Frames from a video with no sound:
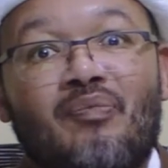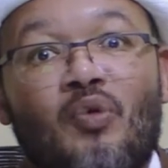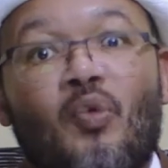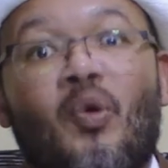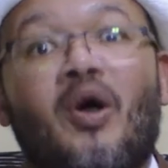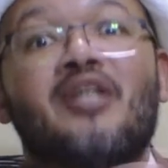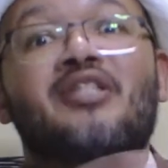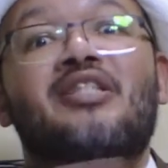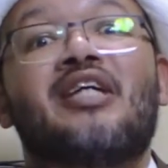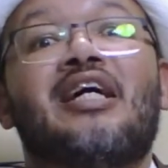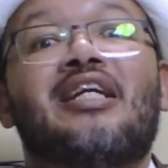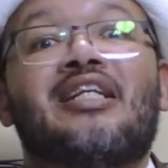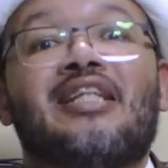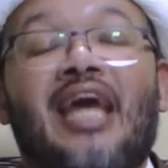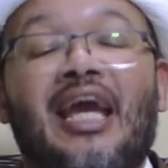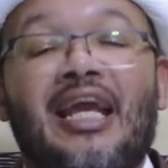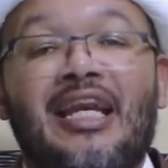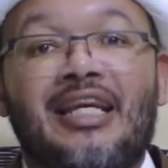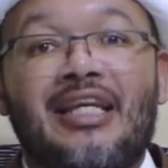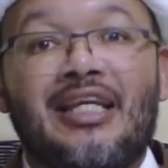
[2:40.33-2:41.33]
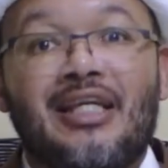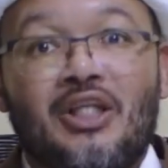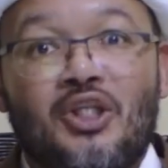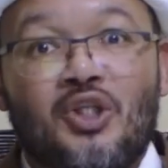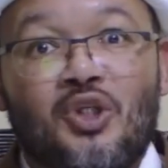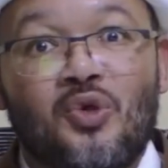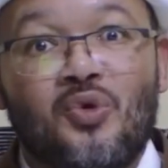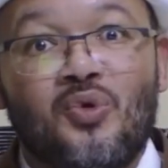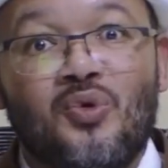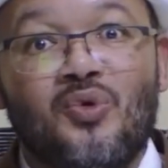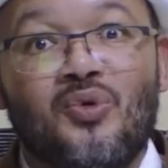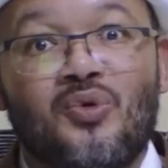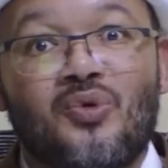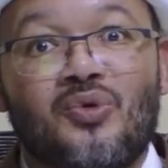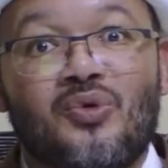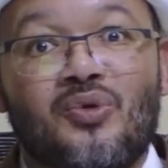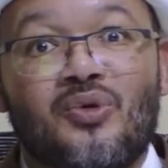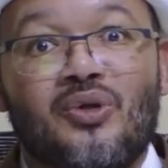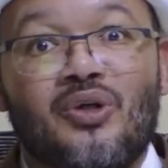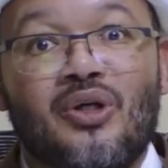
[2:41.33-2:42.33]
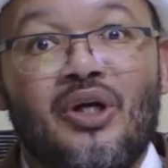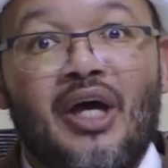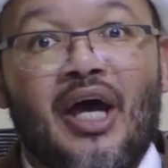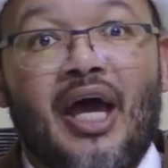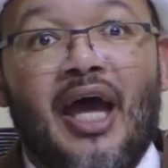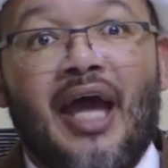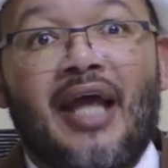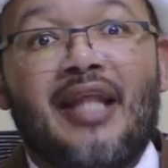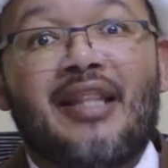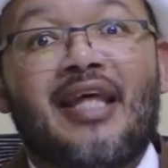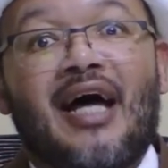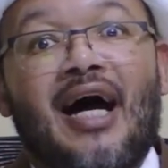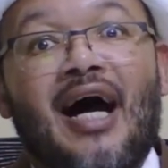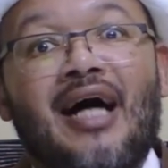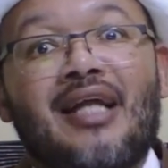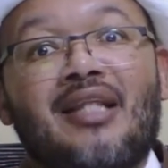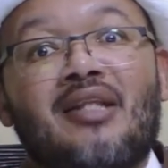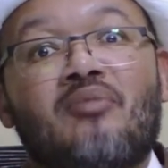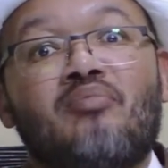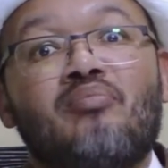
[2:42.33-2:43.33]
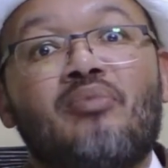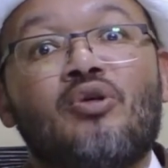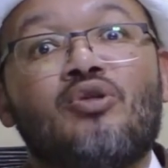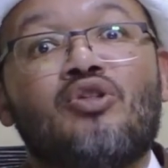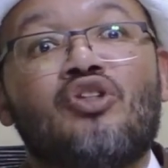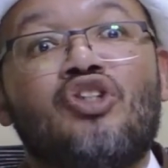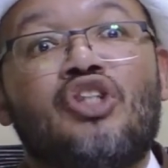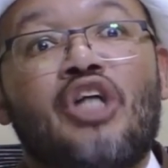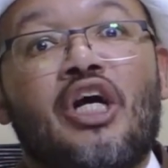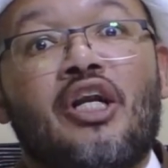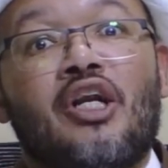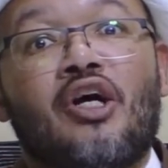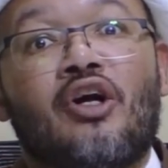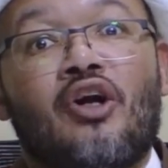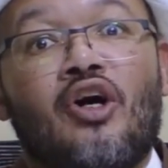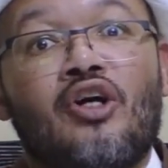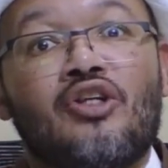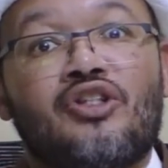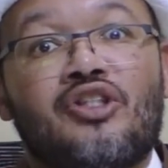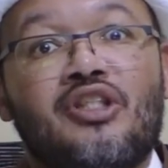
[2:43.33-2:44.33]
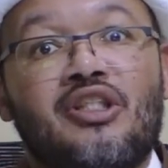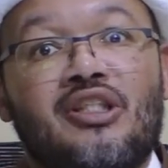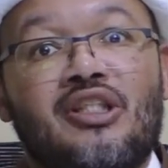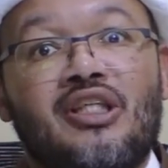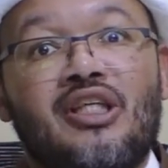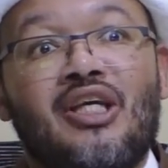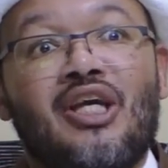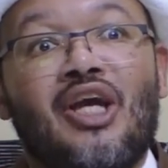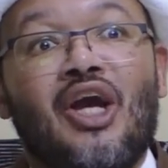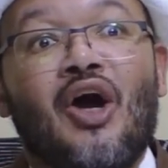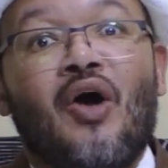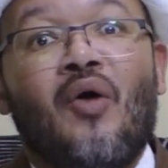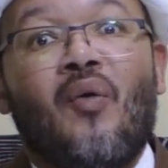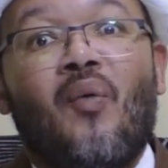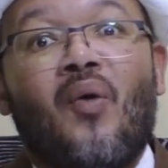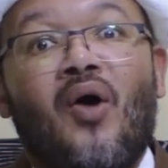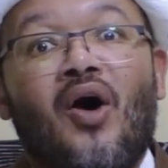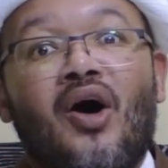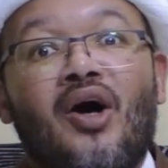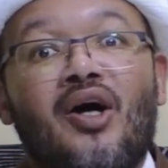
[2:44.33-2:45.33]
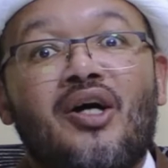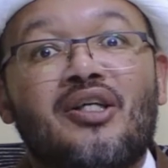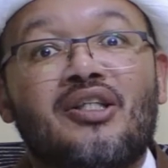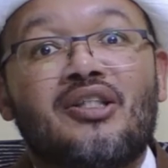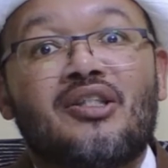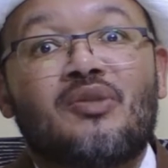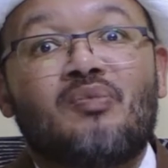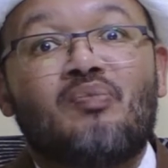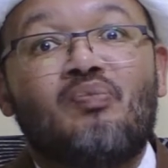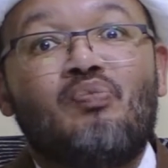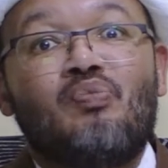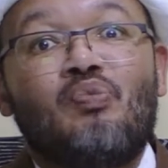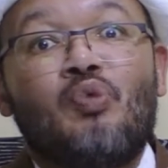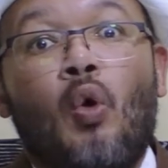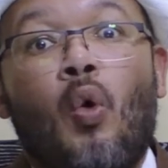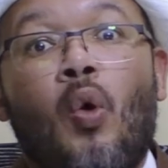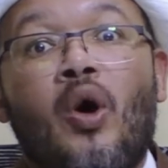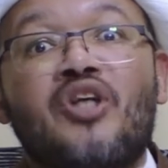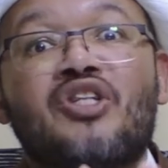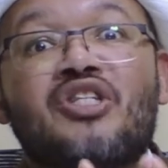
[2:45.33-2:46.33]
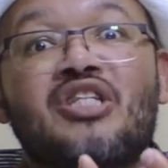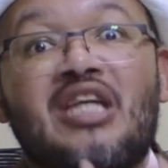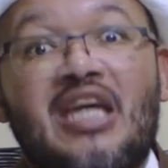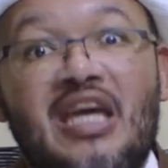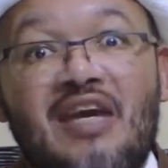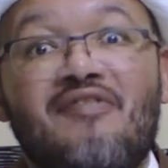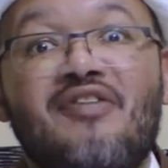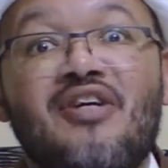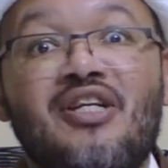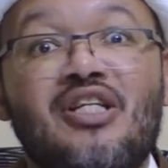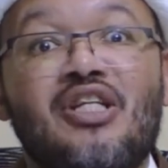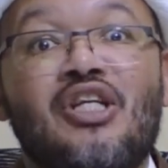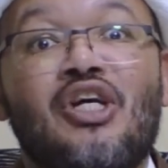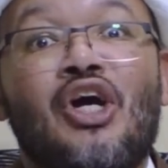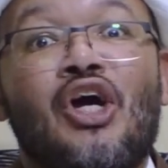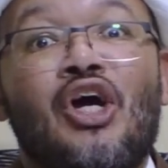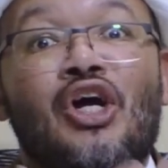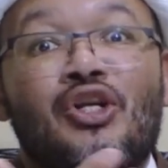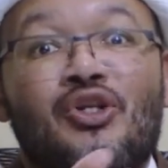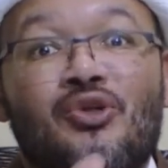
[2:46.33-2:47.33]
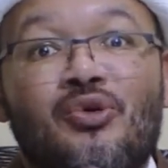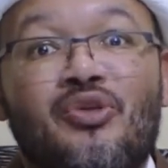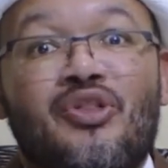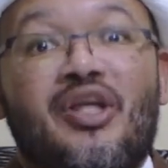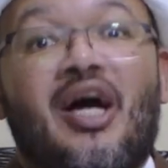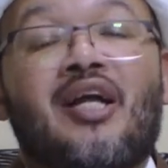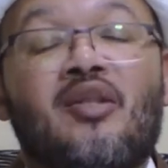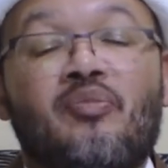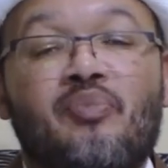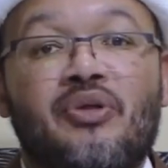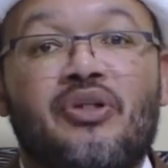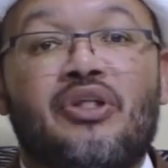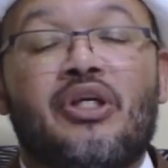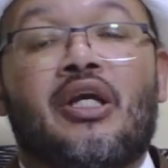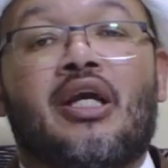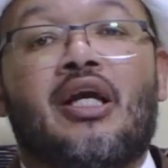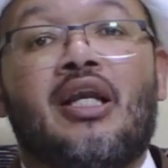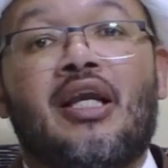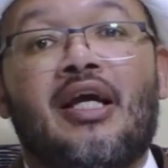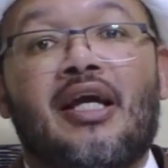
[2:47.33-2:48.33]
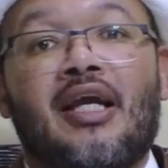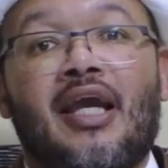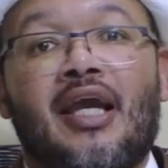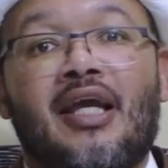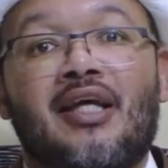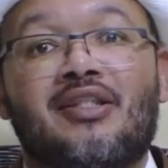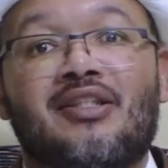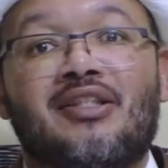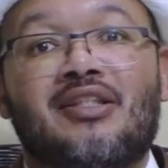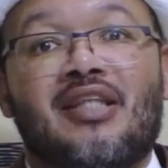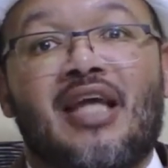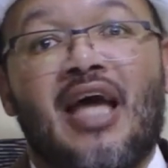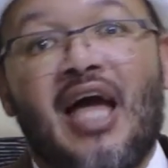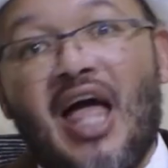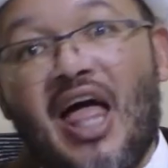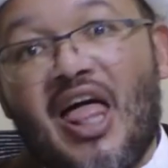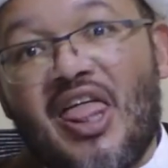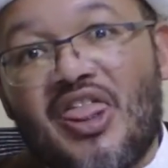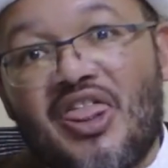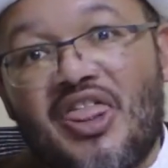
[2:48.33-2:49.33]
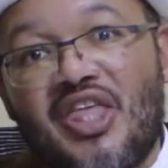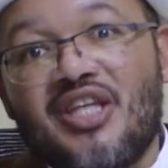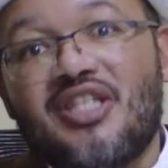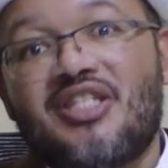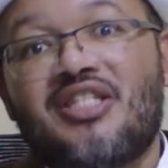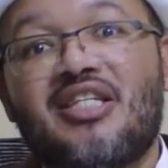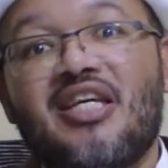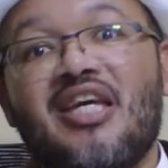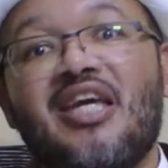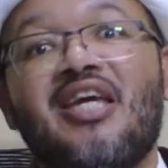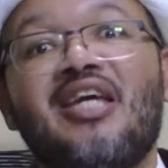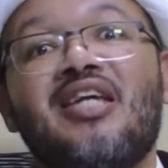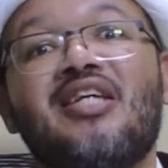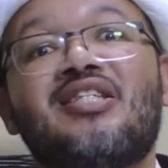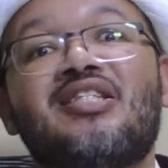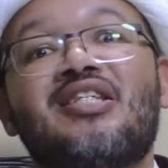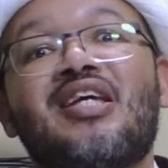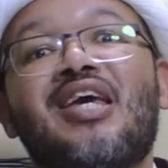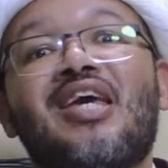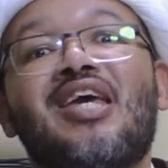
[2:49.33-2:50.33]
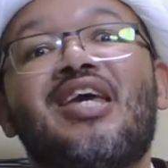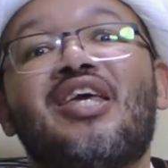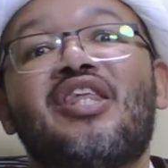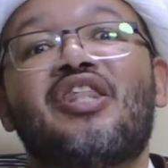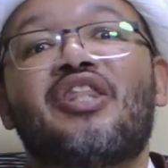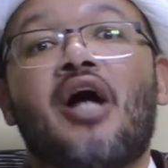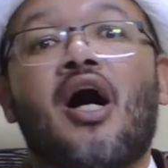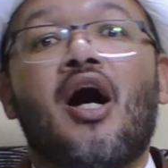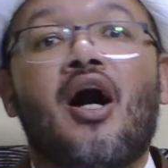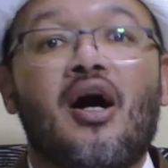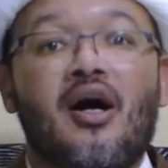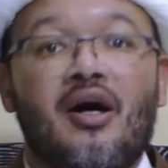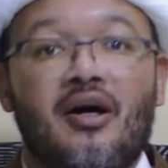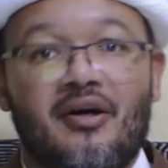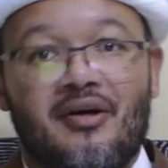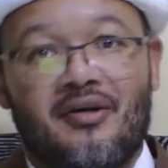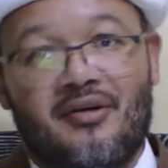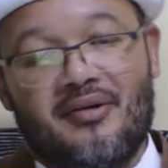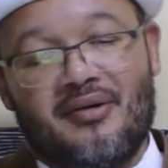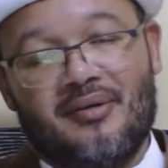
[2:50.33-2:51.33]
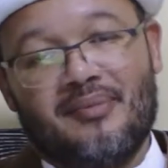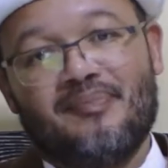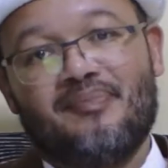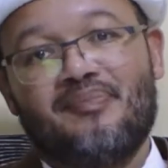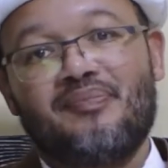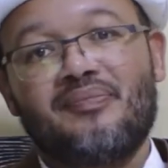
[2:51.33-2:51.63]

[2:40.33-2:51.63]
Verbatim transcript: was attended to and the utmost generosity was was given to that particular guest this is ithar